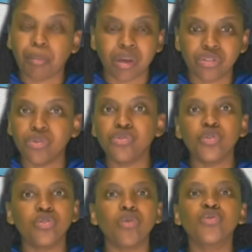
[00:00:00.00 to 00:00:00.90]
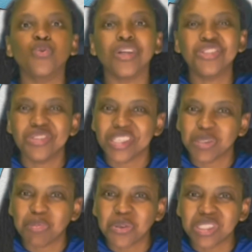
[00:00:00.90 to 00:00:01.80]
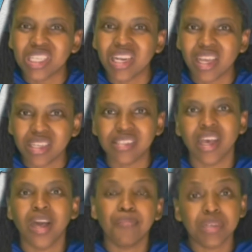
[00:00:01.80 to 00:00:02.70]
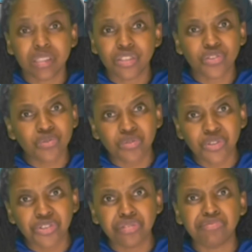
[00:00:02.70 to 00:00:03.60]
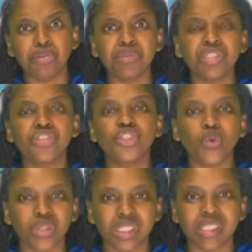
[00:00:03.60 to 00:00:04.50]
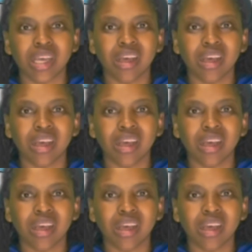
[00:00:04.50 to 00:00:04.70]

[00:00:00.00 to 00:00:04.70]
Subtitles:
about those who don't want to expose their legs, but the school uniform is short?